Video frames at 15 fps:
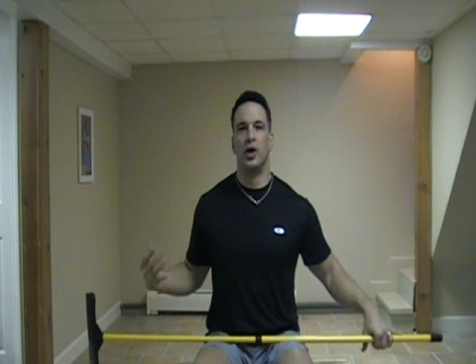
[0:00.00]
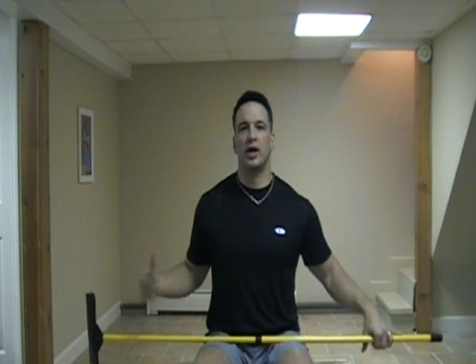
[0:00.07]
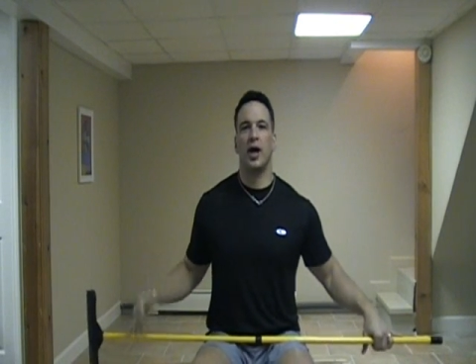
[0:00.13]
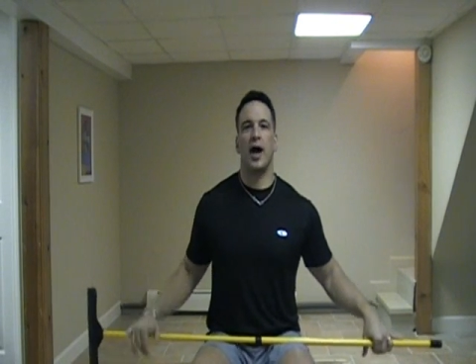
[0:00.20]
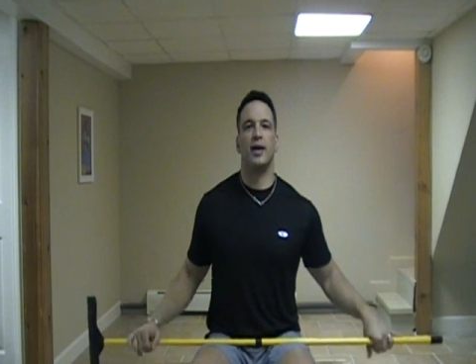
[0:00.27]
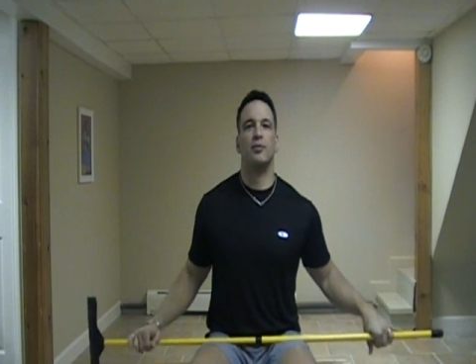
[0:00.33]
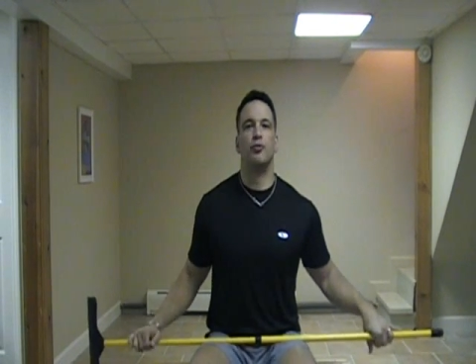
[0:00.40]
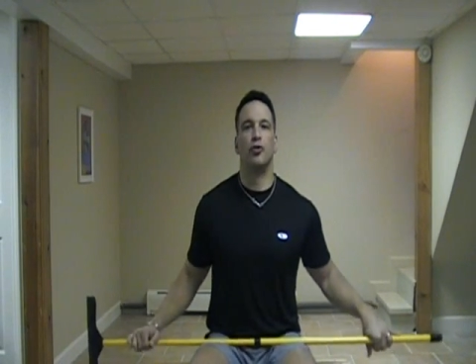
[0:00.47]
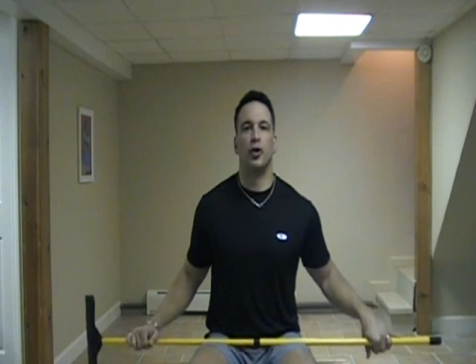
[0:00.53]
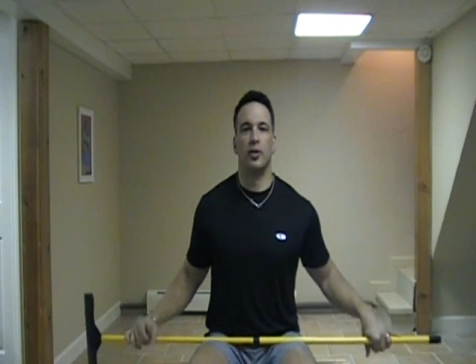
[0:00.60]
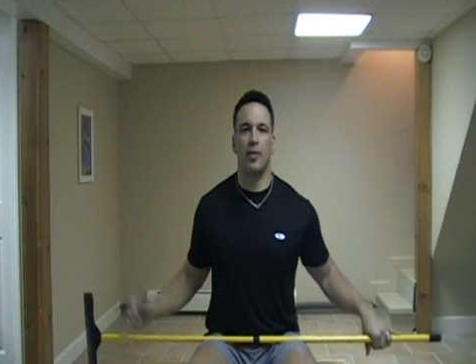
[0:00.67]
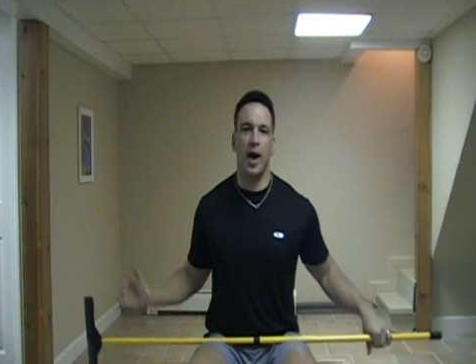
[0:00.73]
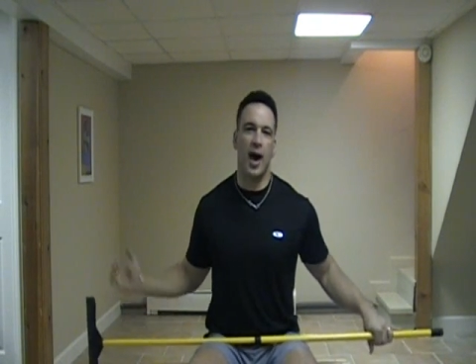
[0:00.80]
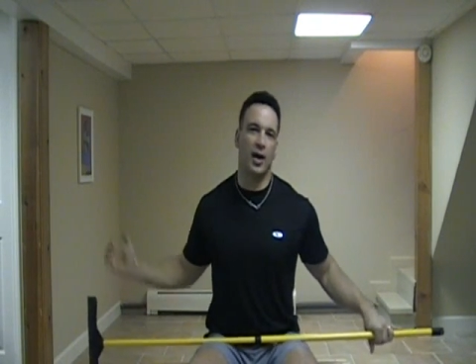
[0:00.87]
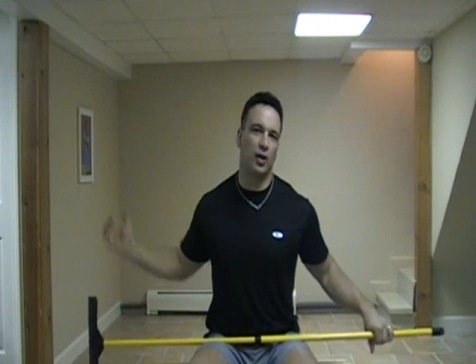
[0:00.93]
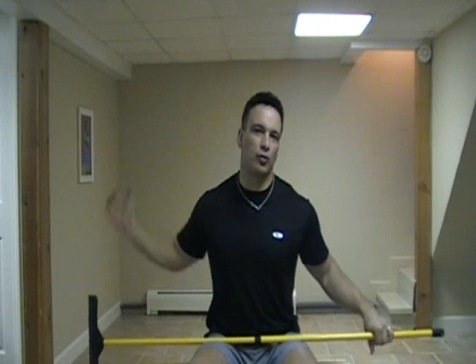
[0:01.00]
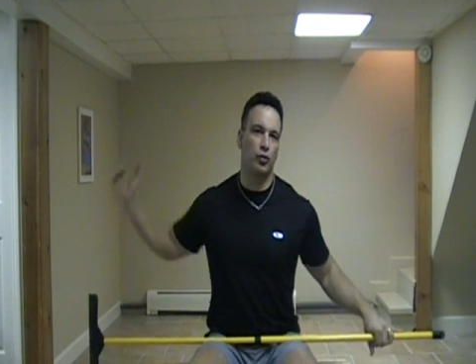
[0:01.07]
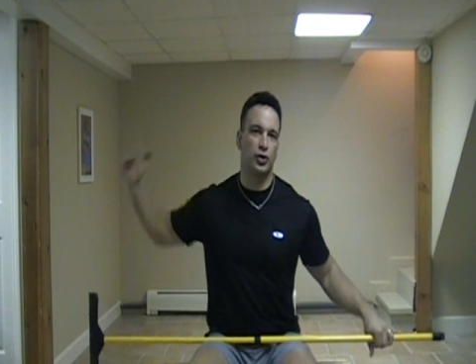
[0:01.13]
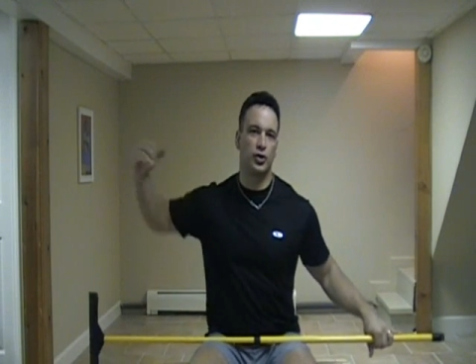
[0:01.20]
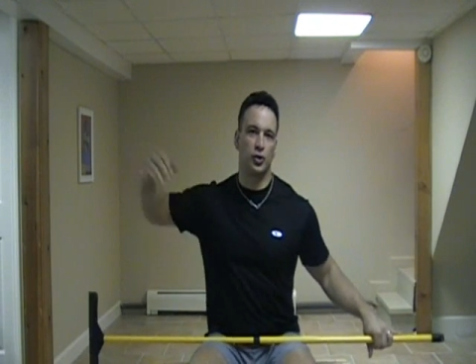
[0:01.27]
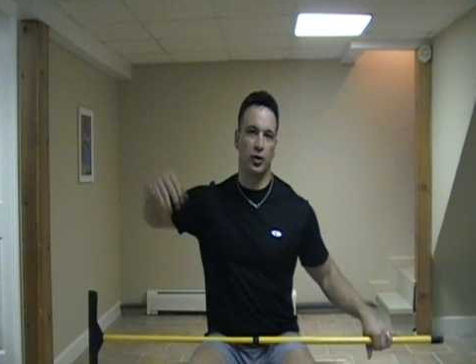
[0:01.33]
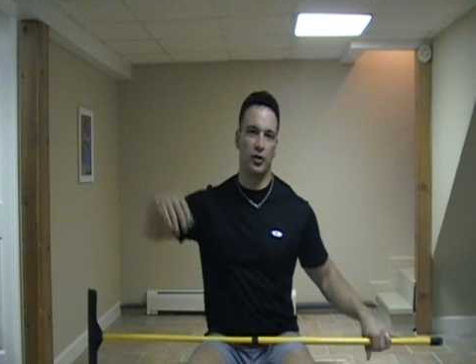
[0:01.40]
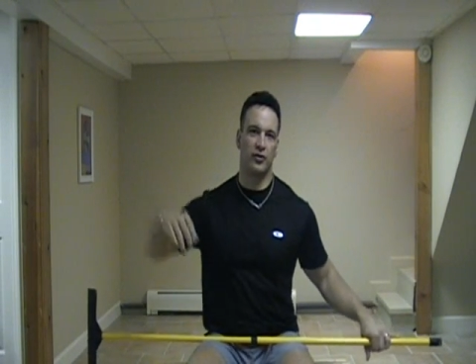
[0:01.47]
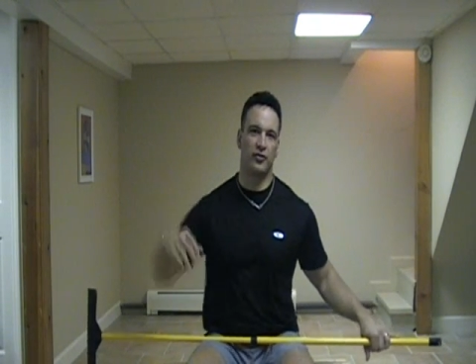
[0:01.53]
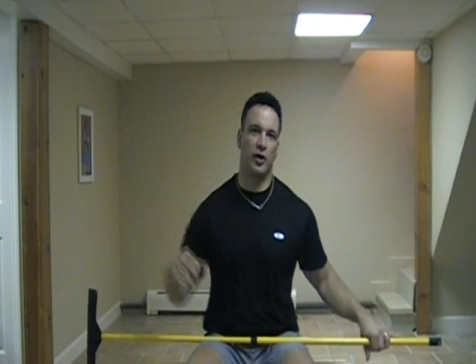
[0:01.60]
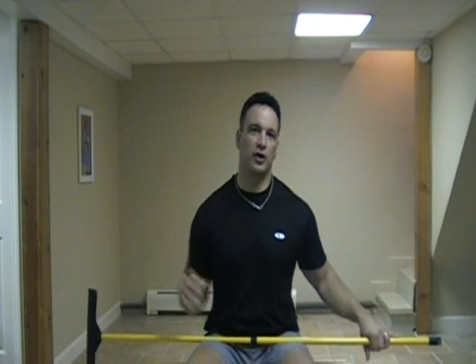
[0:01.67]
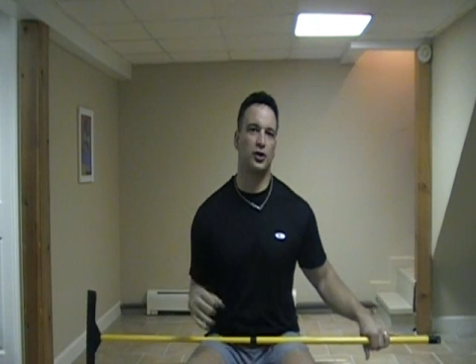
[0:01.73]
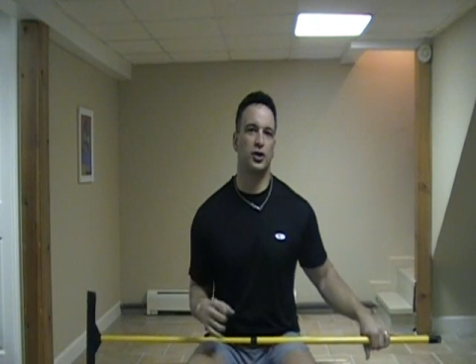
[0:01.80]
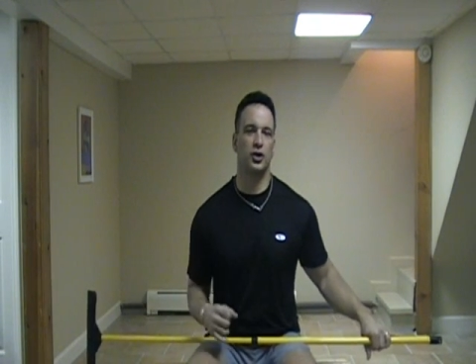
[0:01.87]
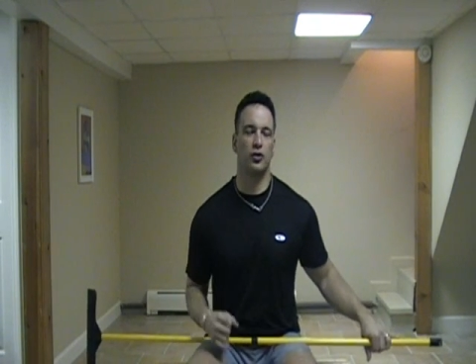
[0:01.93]
kind of bring back and restore the
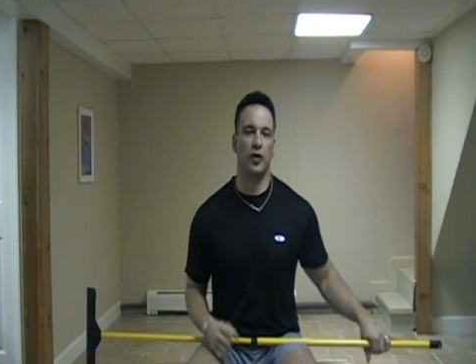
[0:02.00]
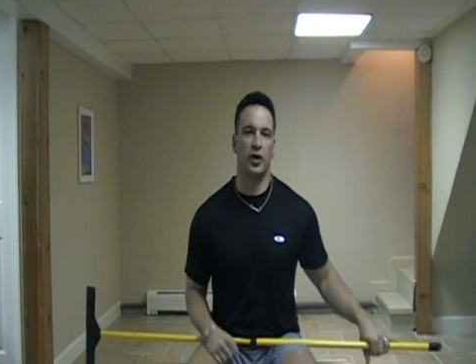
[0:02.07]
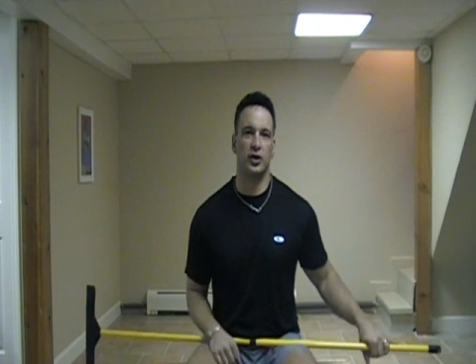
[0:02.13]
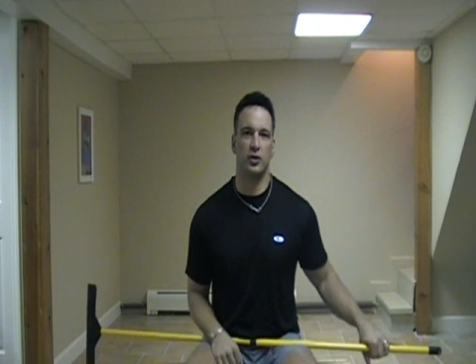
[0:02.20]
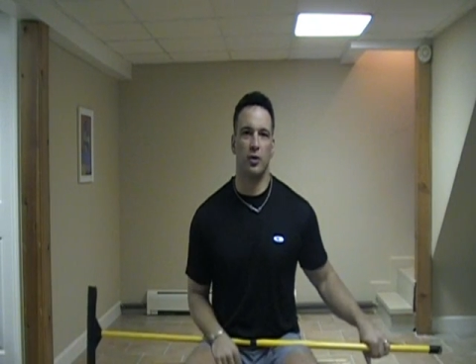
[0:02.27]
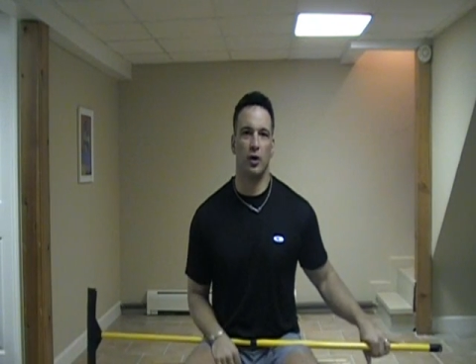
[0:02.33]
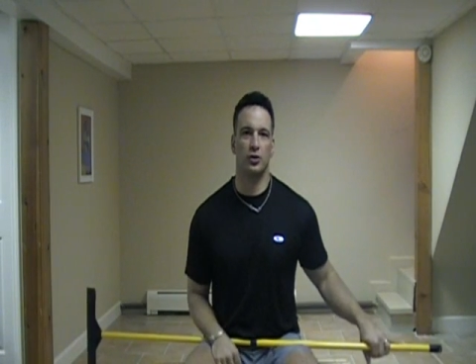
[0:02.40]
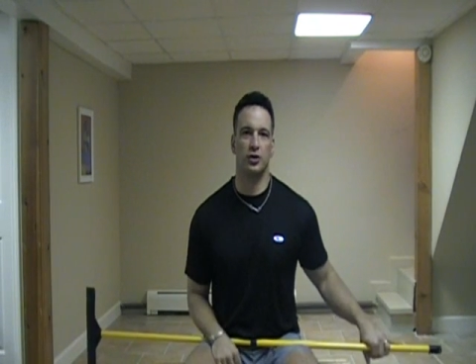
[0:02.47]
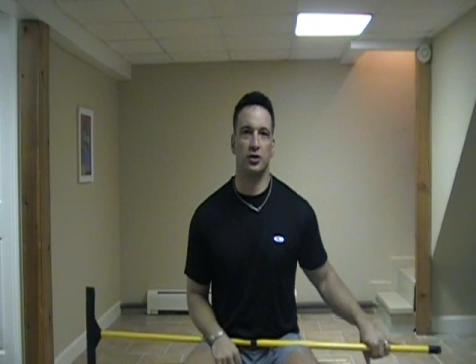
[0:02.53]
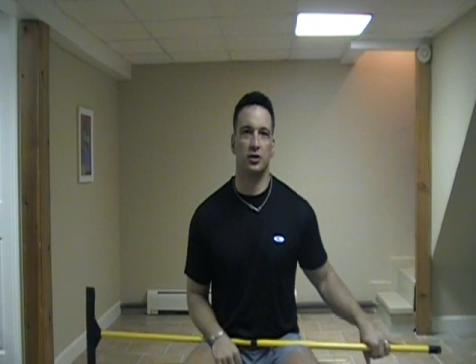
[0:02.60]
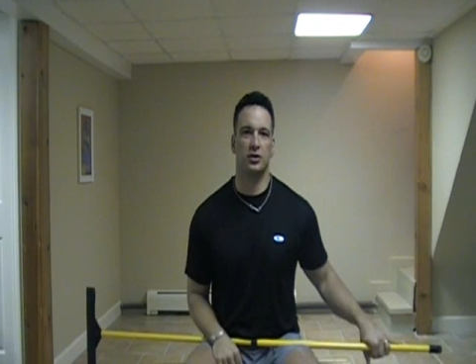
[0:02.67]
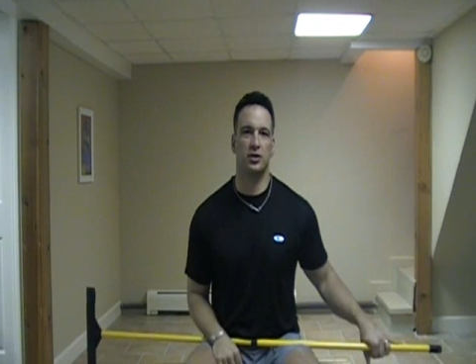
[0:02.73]
function and range of motion